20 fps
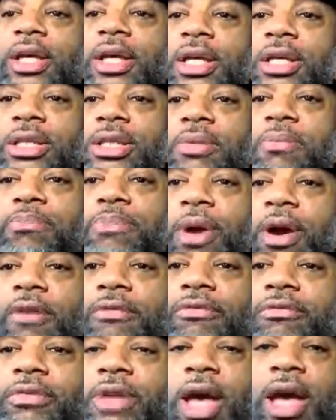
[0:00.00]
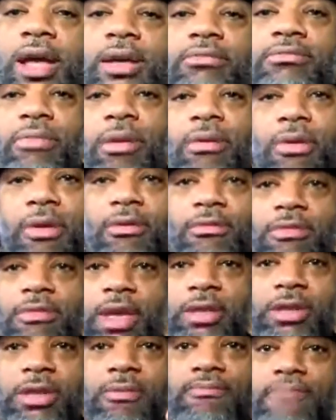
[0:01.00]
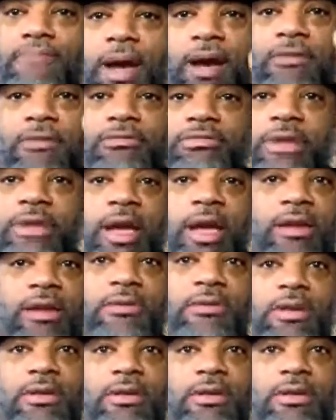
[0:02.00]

It's your birthday. It's your birthday.